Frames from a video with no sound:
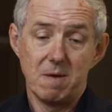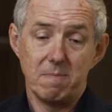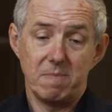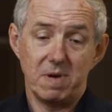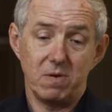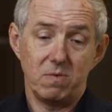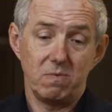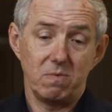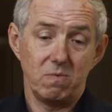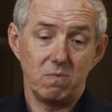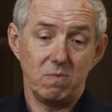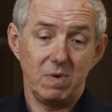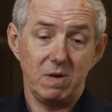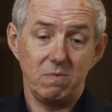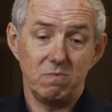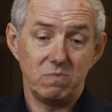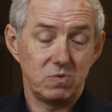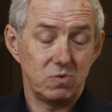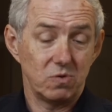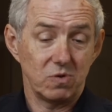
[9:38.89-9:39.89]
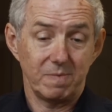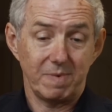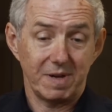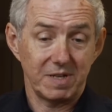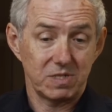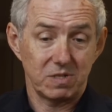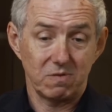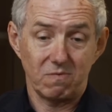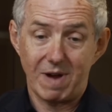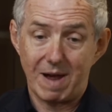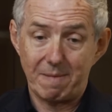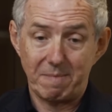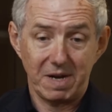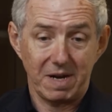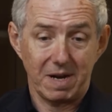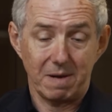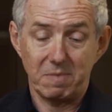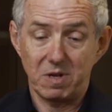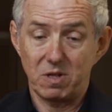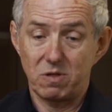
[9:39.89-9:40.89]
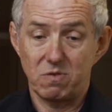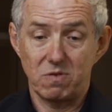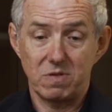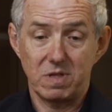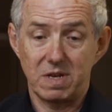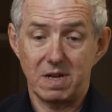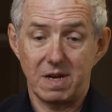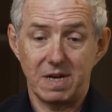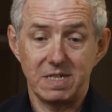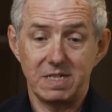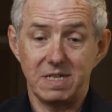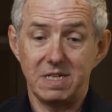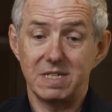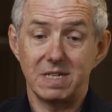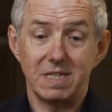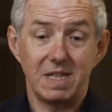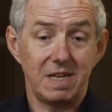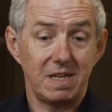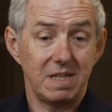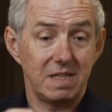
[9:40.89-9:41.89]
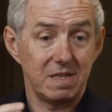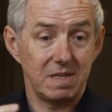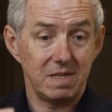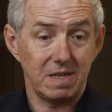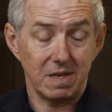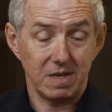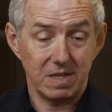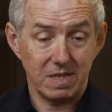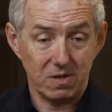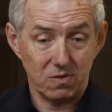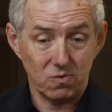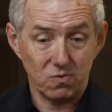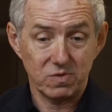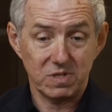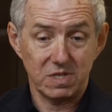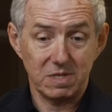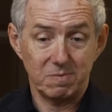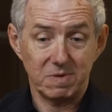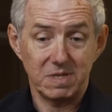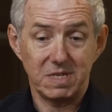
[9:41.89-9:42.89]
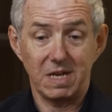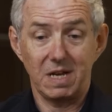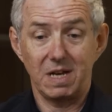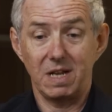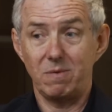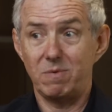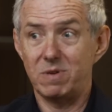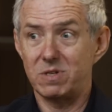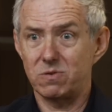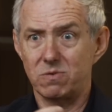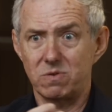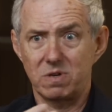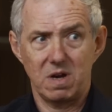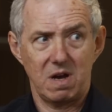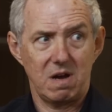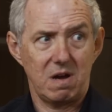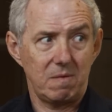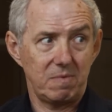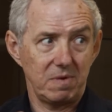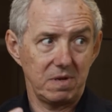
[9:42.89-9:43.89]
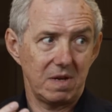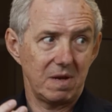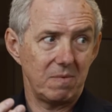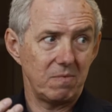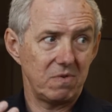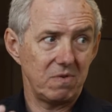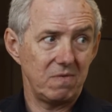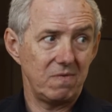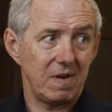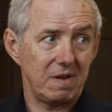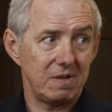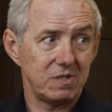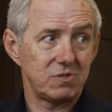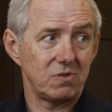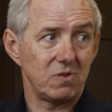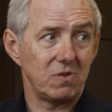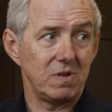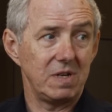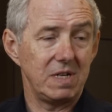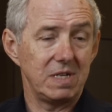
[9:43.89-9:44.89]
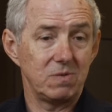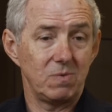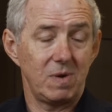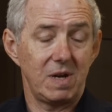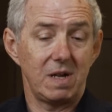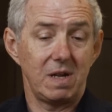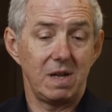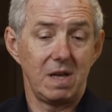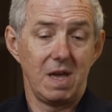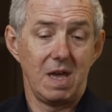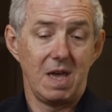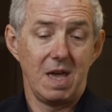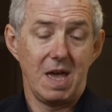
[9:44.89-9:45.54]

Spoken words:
But we talk about ceramic coming through in the 90s, and then in the noughties particularly, we saw carbon come through very strongly as well.